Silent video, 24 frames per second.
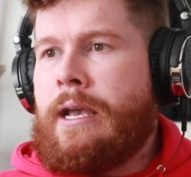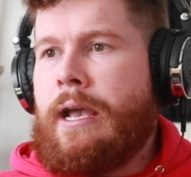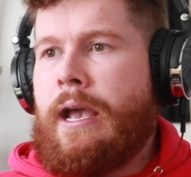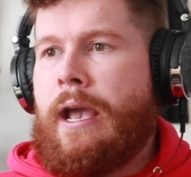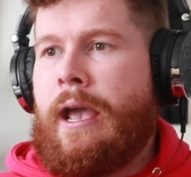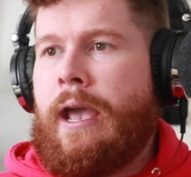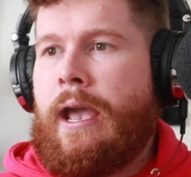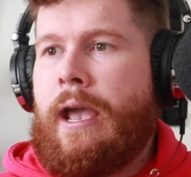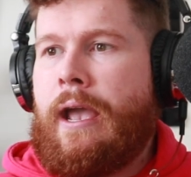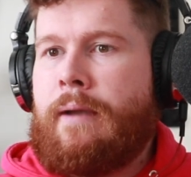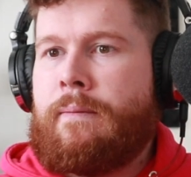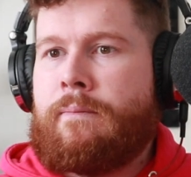
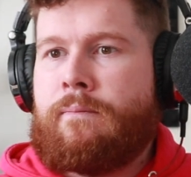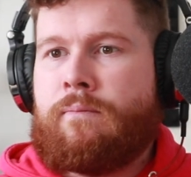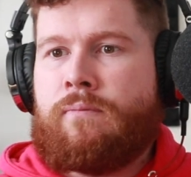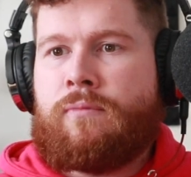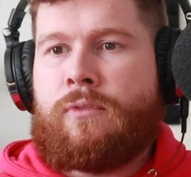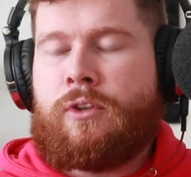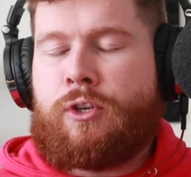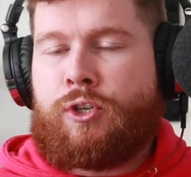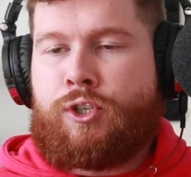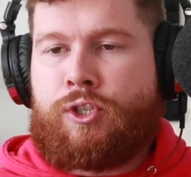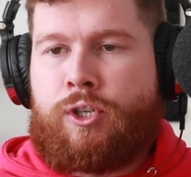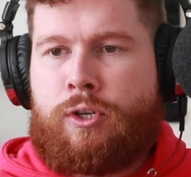Um,
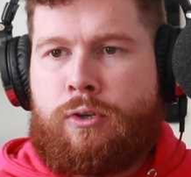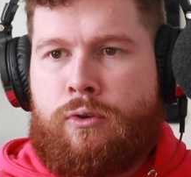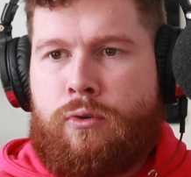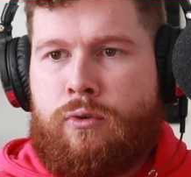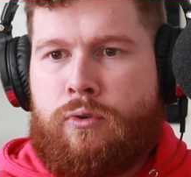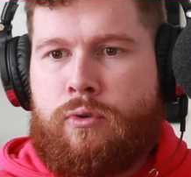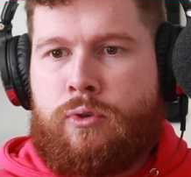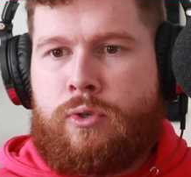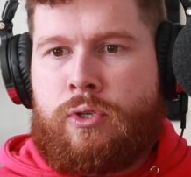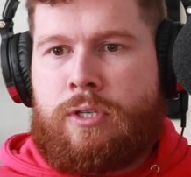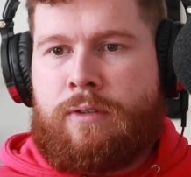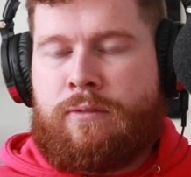the
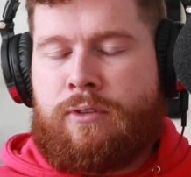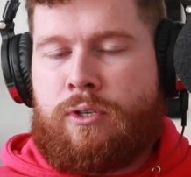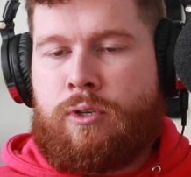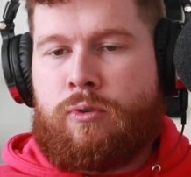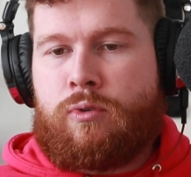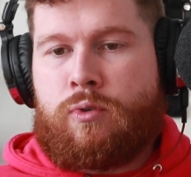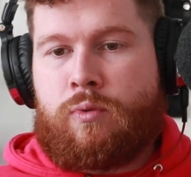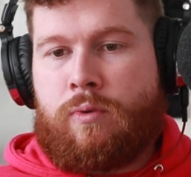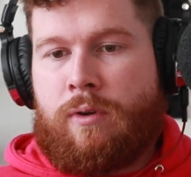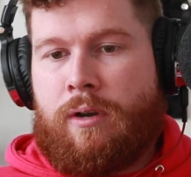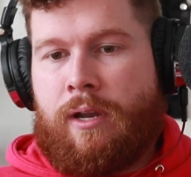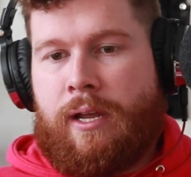shoes, the
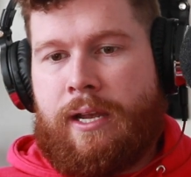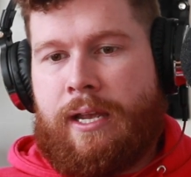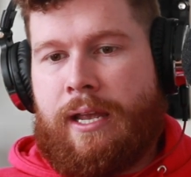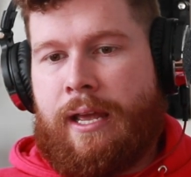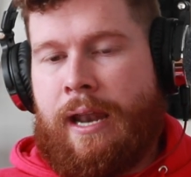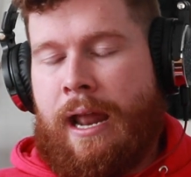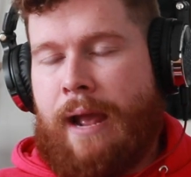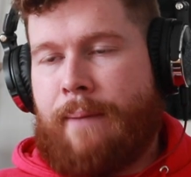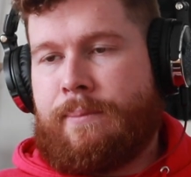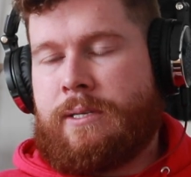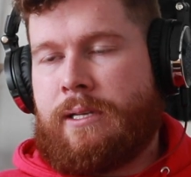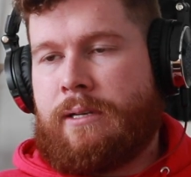shoes were like an
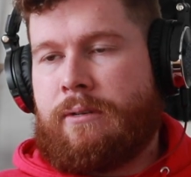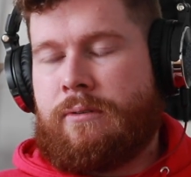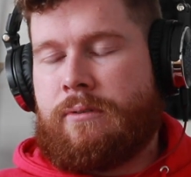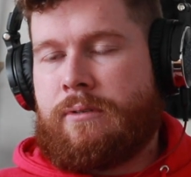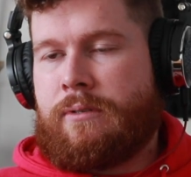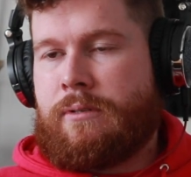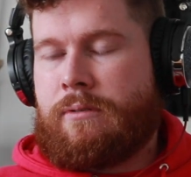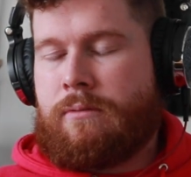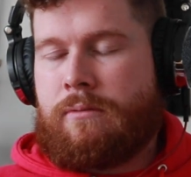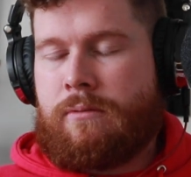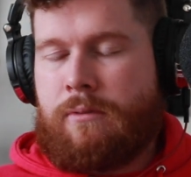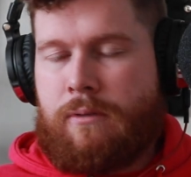
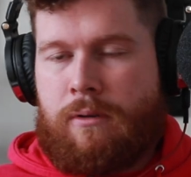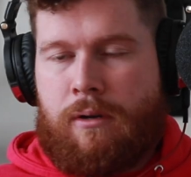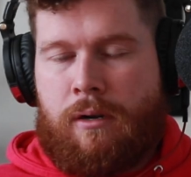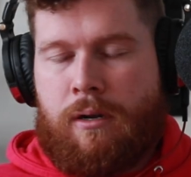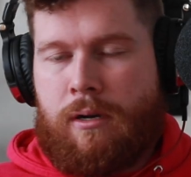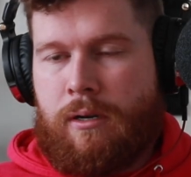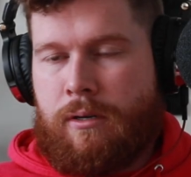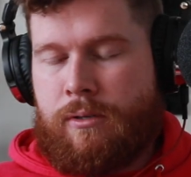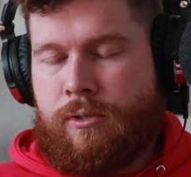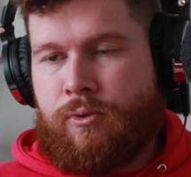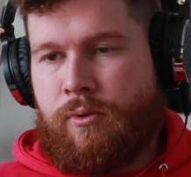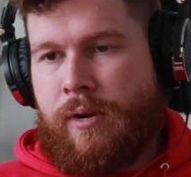absolute
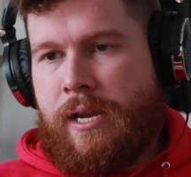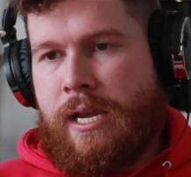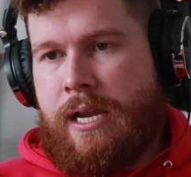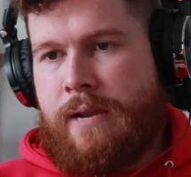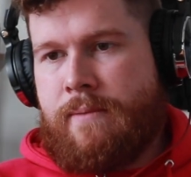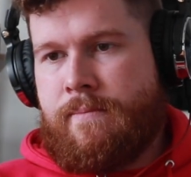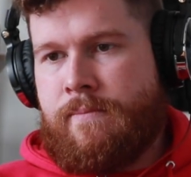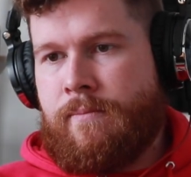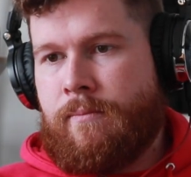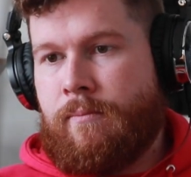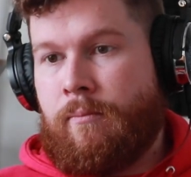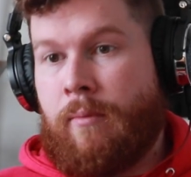oh,
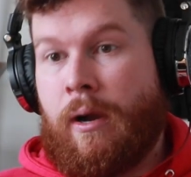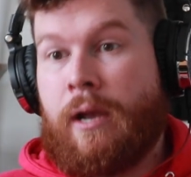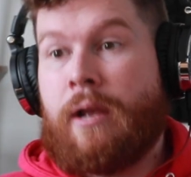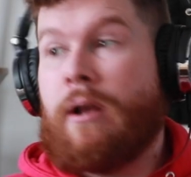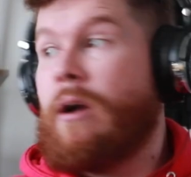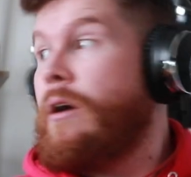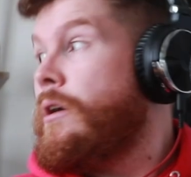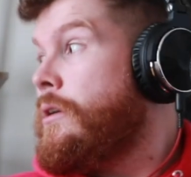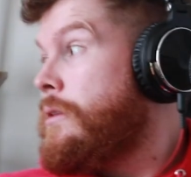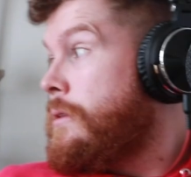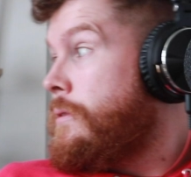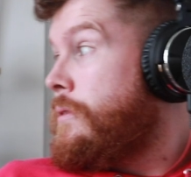dream. My,
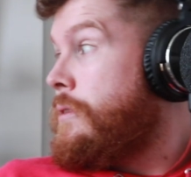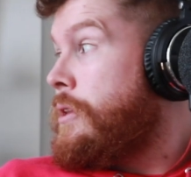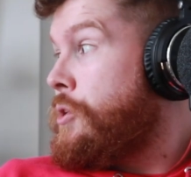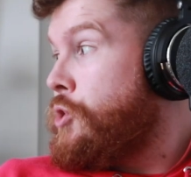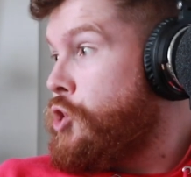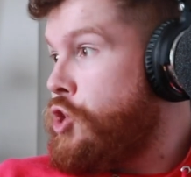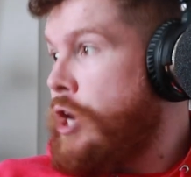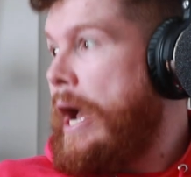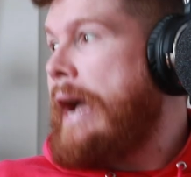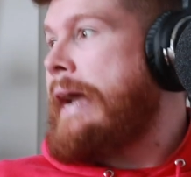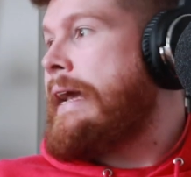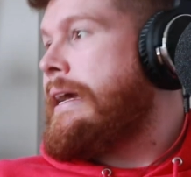the
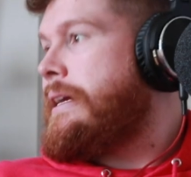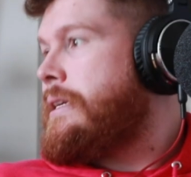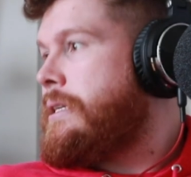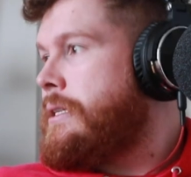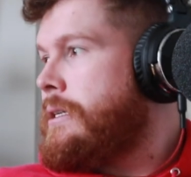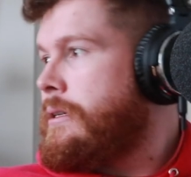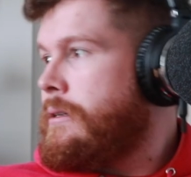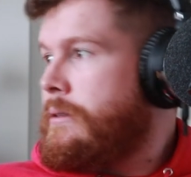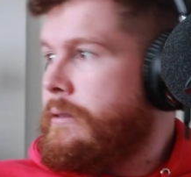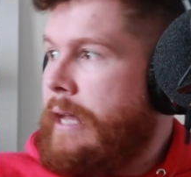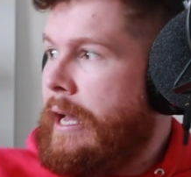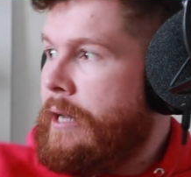
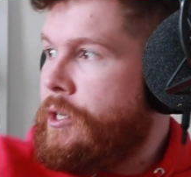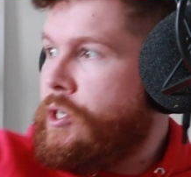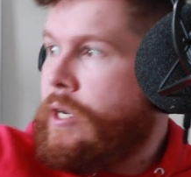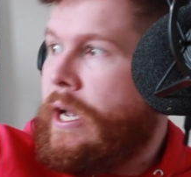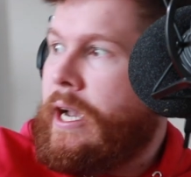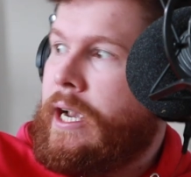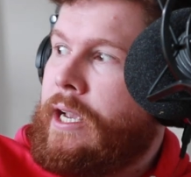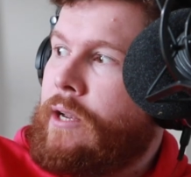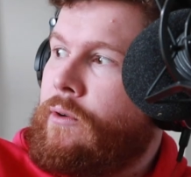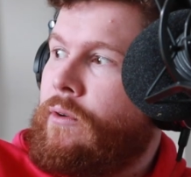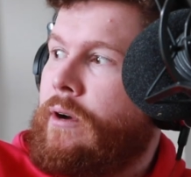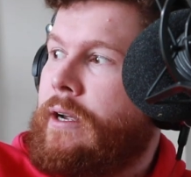jacket, that
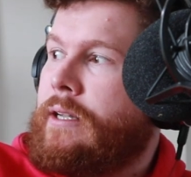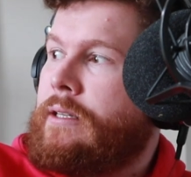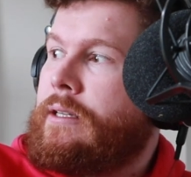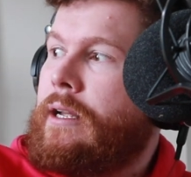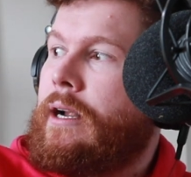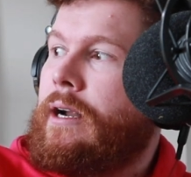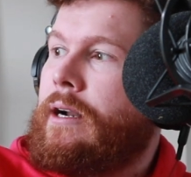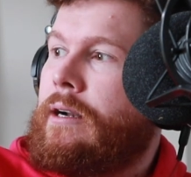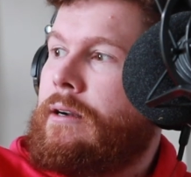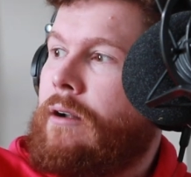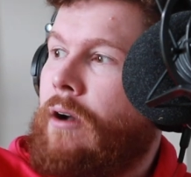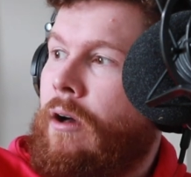jacket right
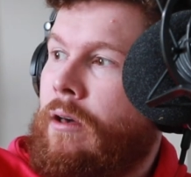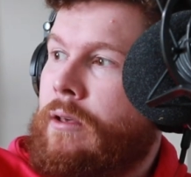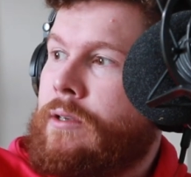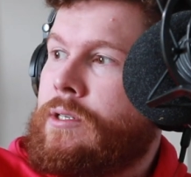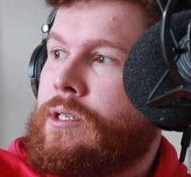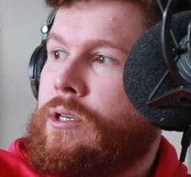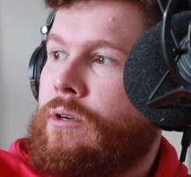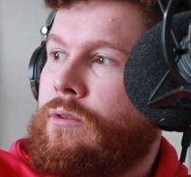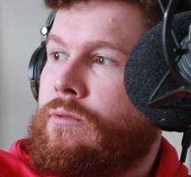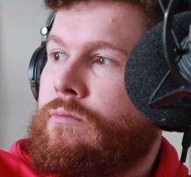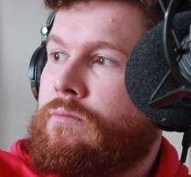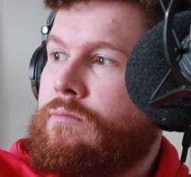there,
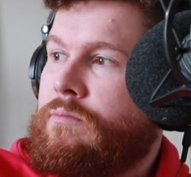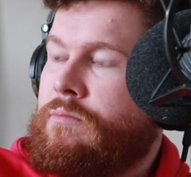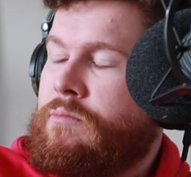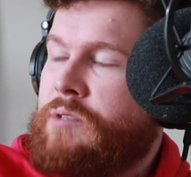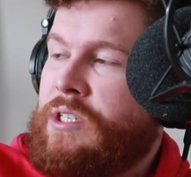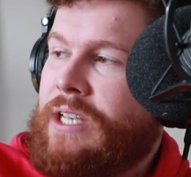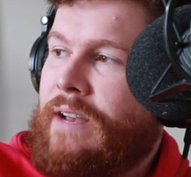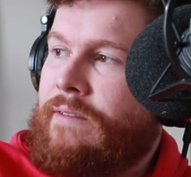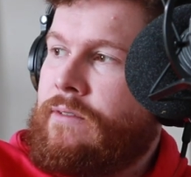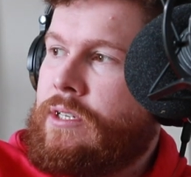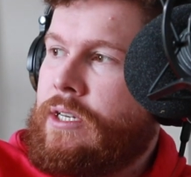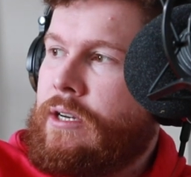also
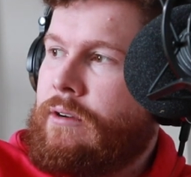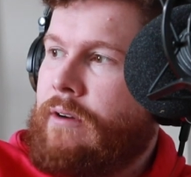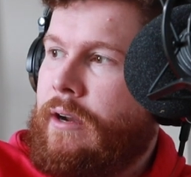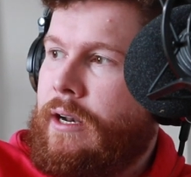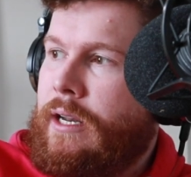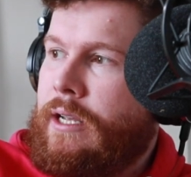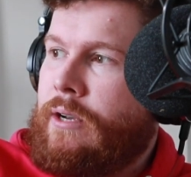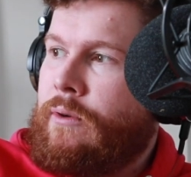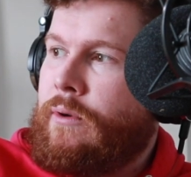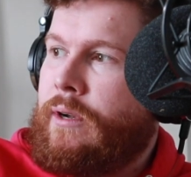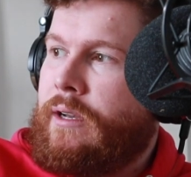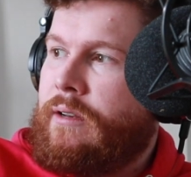seventy or
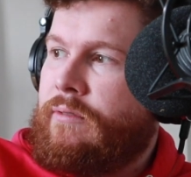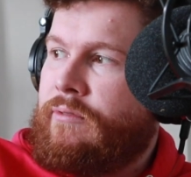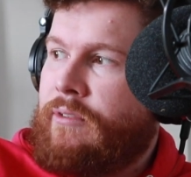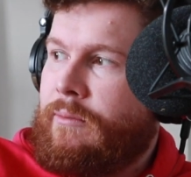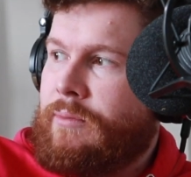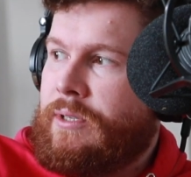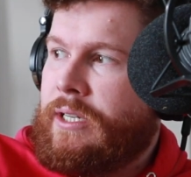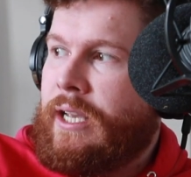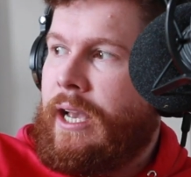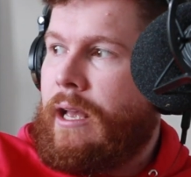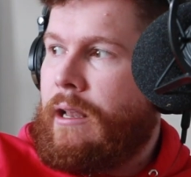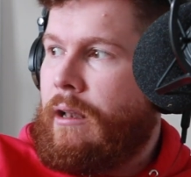eighty quid from
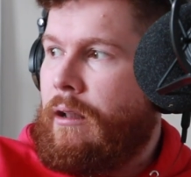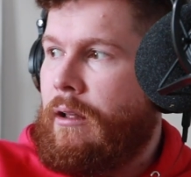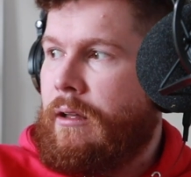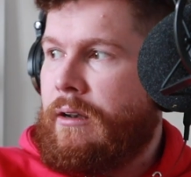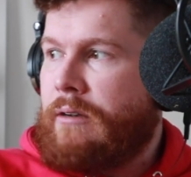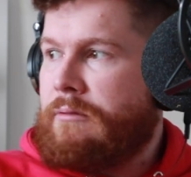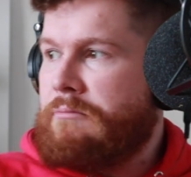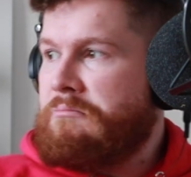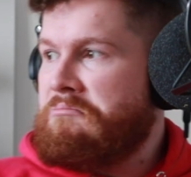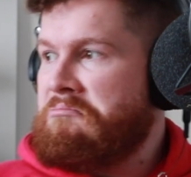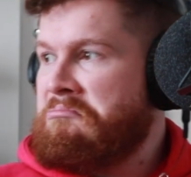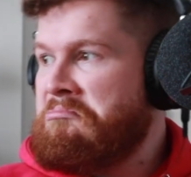Decathlon.